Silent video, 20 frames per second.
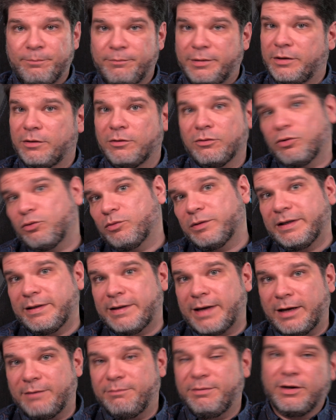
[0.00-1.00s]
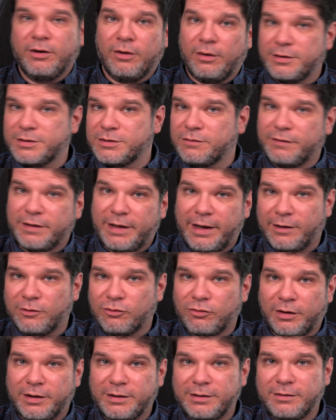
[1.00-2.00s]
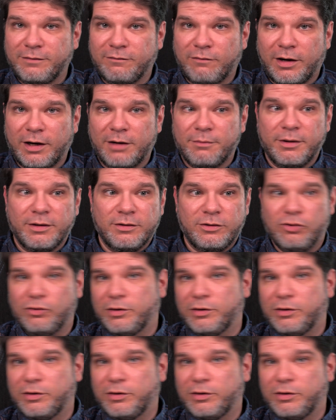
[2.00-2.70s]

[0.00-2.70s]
But not only that, because of an Android environment,